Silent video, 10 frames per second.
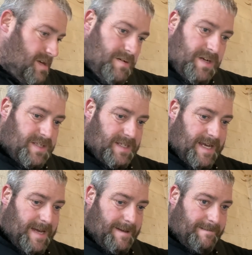But
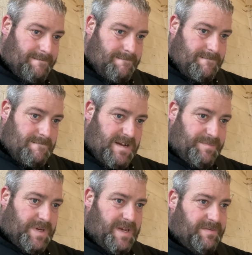I've
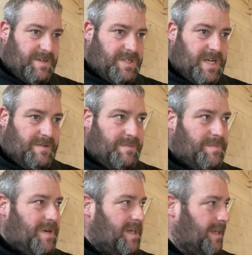been having a chat with
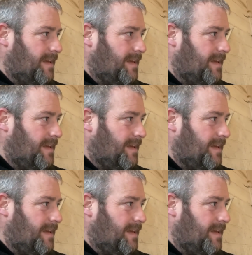my mate,